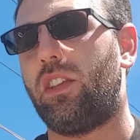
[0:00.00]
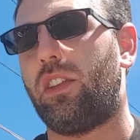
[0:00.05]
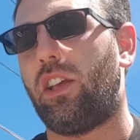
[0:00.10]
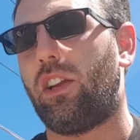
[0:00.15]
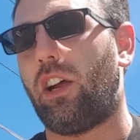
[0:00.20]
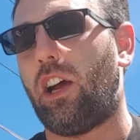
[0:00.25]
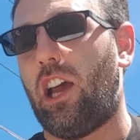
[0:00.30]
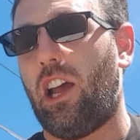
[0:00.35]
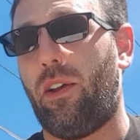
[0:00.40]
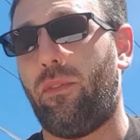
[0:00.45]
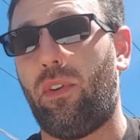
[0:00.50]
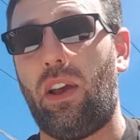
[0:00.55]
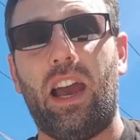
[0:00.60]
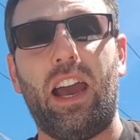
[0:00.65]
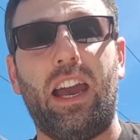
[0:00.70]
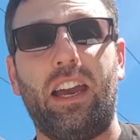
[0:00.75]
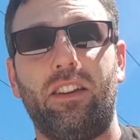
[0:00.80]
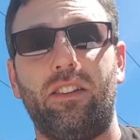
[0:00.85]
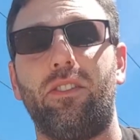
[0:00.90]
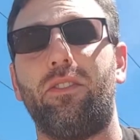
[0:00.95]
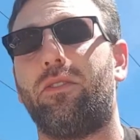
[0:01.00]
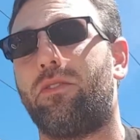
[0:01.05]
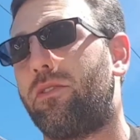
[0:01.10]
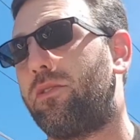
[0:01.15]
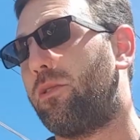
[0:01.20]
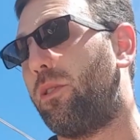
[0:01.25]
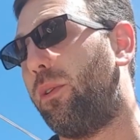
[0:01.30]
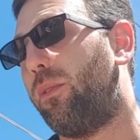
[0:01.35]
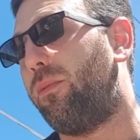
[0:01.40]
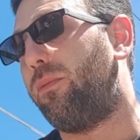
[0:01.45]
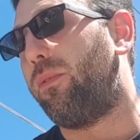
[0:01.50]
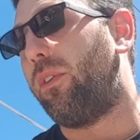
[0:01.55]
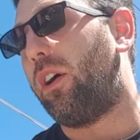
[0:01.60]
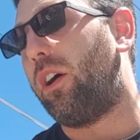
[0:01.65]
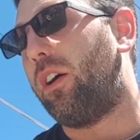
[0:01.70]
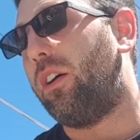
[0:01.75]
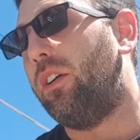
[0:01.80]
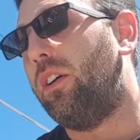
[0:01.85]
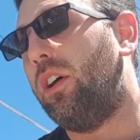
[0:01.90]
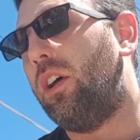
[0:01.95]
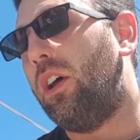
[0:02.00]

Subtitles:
that I have had so far.